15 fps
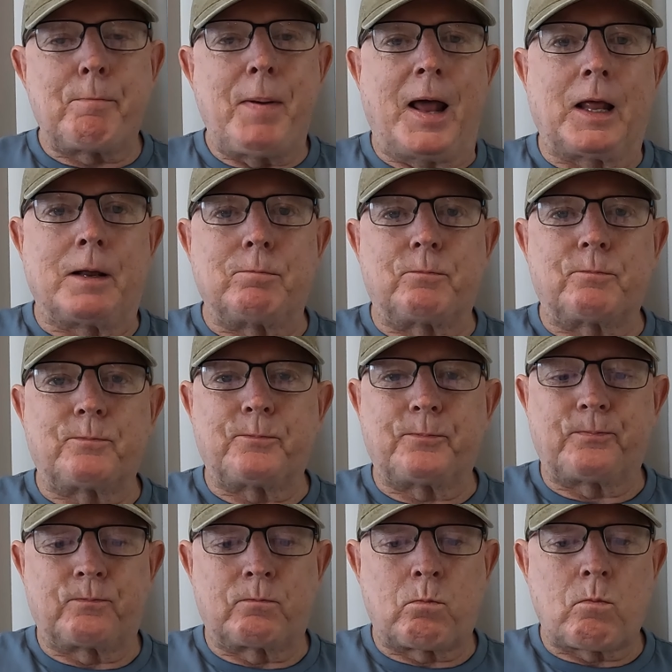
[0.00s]
Palate
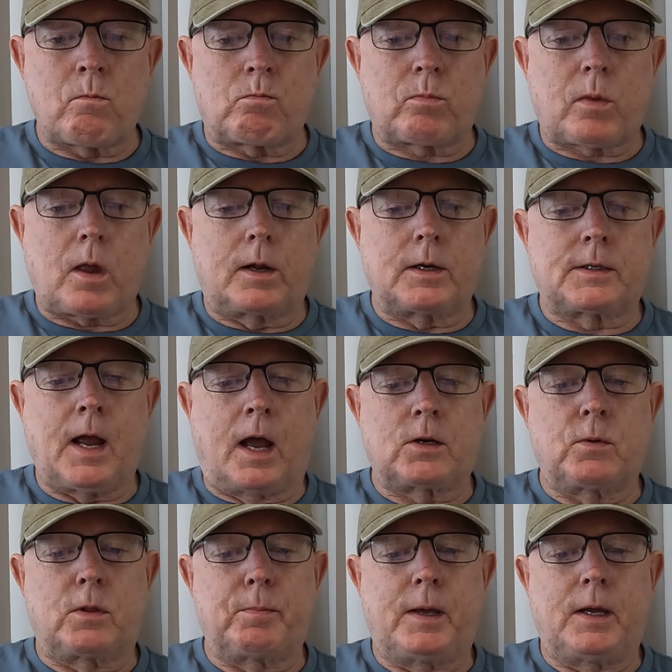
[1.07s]

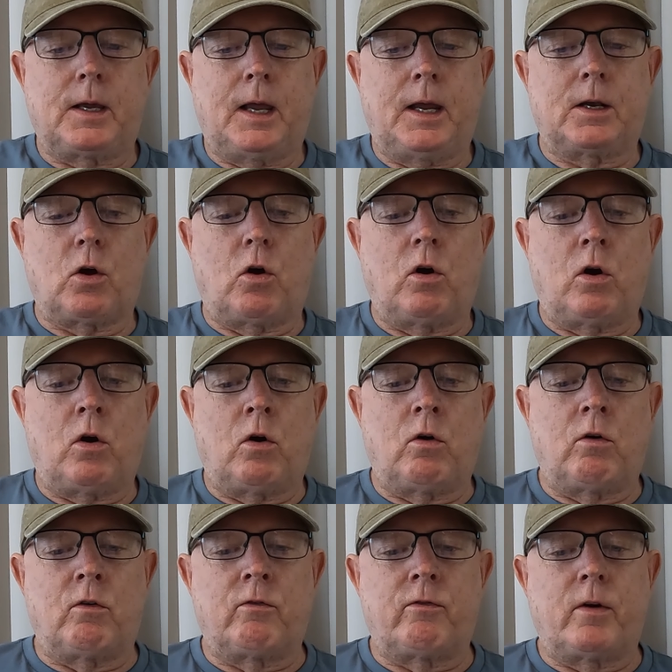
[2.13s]
starts with a big hit
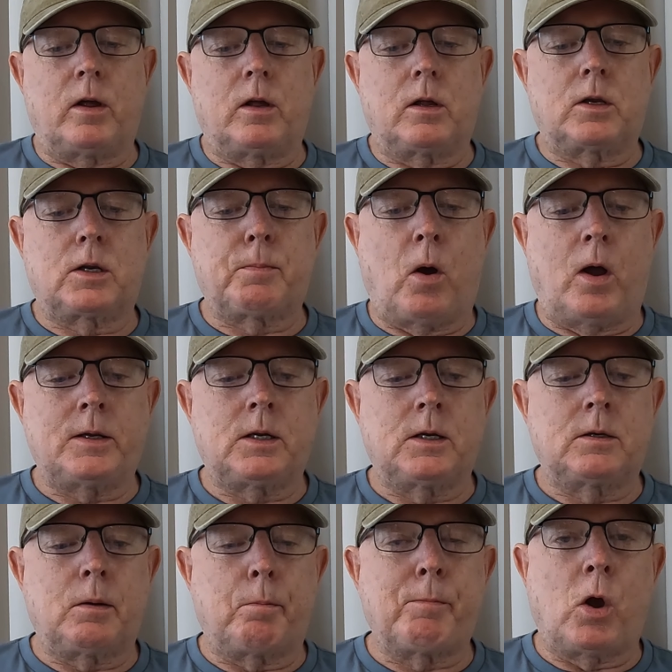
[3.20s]
of
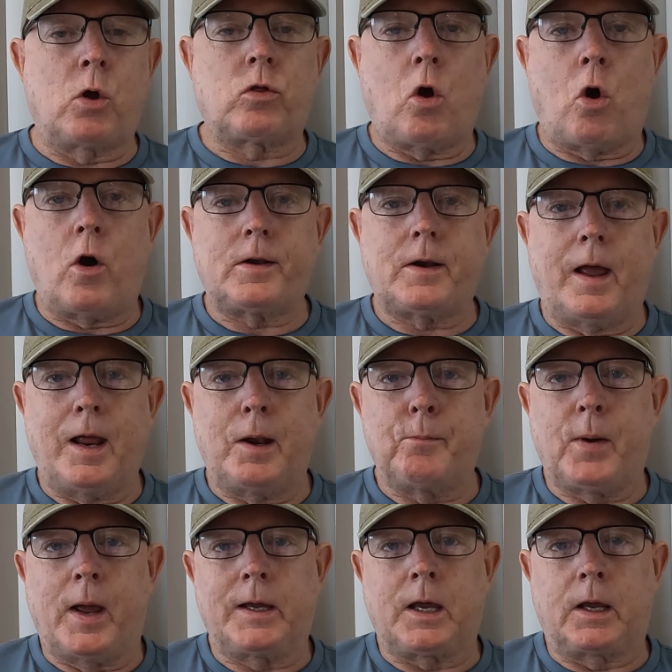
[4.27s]
spices, both hot
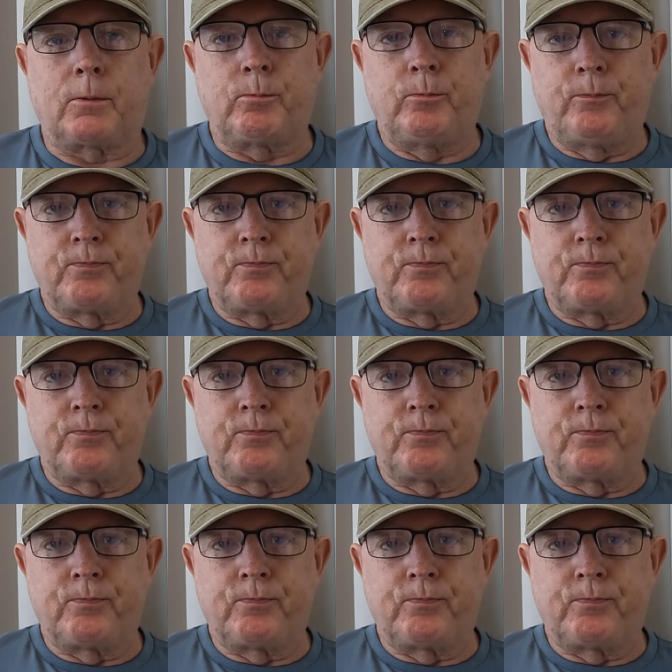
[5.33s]
and baking.